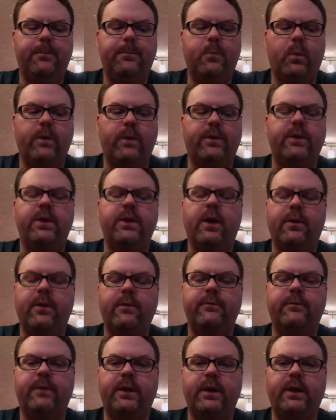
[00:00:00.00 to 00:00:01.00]
with
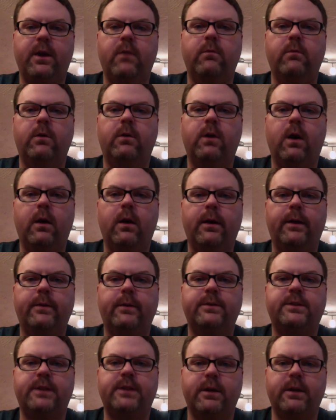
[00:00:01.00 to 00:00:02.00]
another video regarding
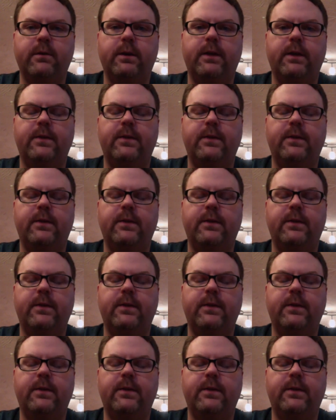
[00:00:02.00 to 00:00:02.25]
Siri